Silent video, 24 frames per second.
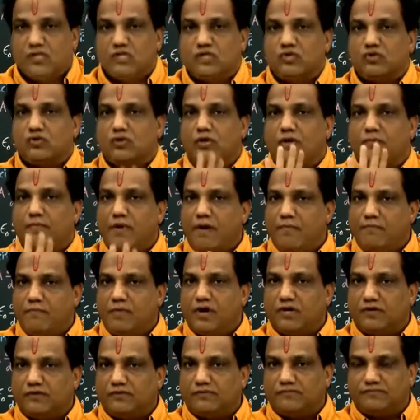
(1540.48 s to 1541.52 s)
So
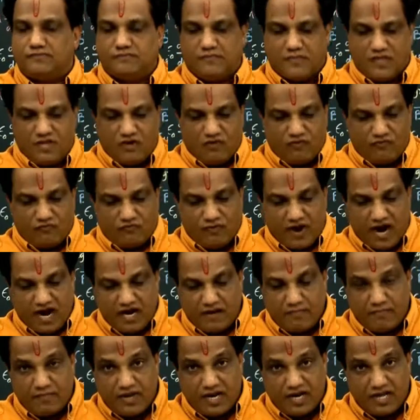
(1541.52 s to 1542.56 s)
remember,
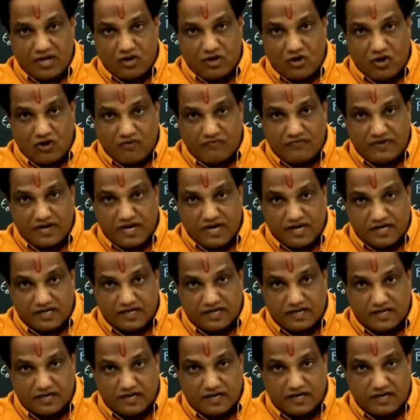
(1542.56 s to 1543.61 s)
wide meaning of
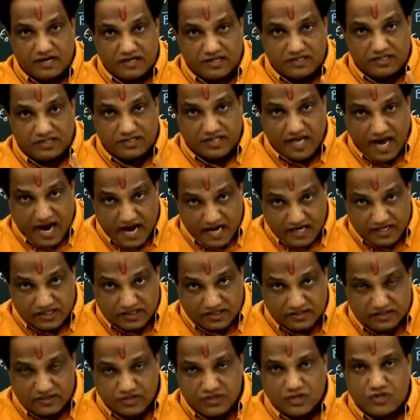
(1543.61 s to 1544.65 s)
electric current is
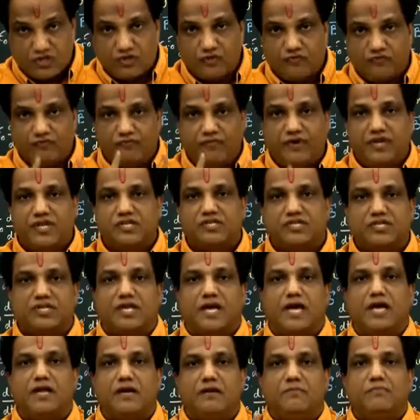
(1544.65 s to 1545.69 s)
that which
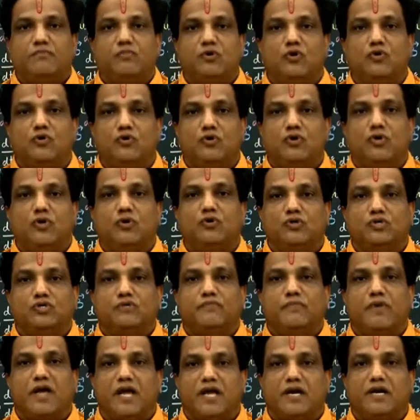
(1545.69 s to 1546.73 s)
can
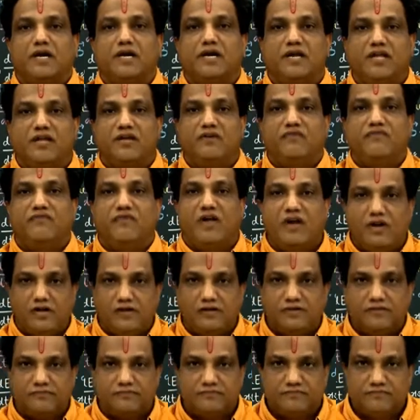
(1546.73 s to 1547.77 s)
produce magnetic
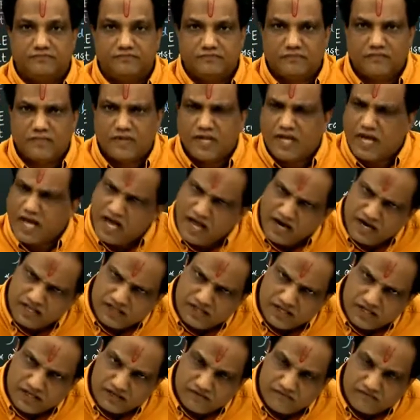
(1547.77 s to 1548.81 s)
field.
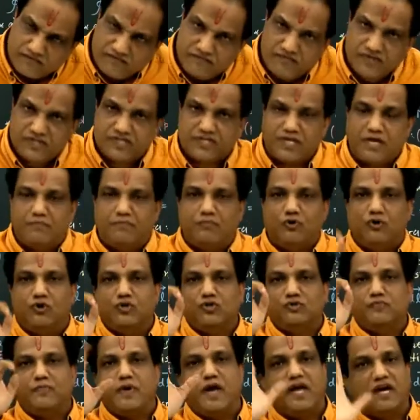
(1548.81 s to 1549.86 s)
Anything which can
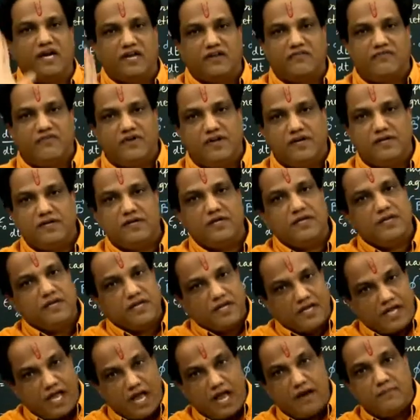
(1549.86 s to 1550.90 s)
produce magnetic field
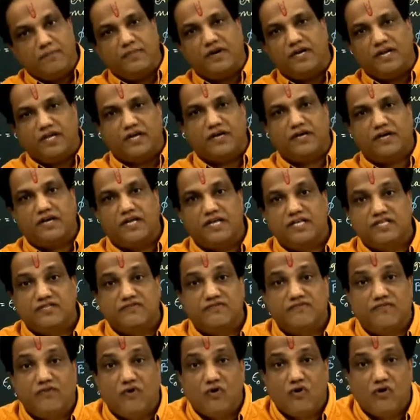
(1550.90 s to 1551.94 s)
can be taken as
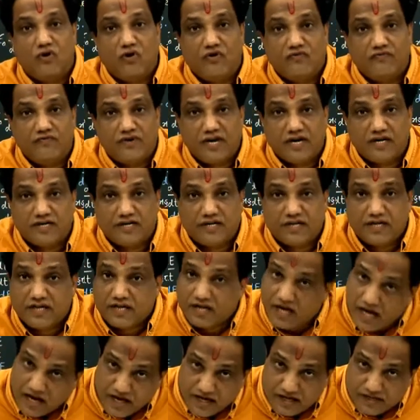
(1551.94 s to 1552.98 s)
flow of
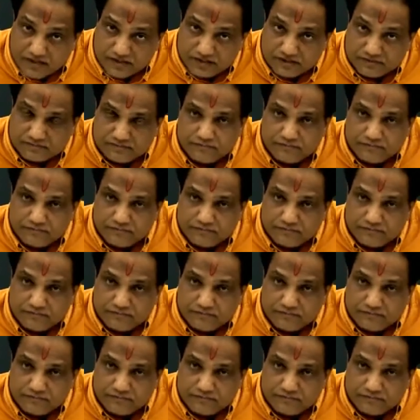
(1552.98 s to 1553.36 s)
electric current.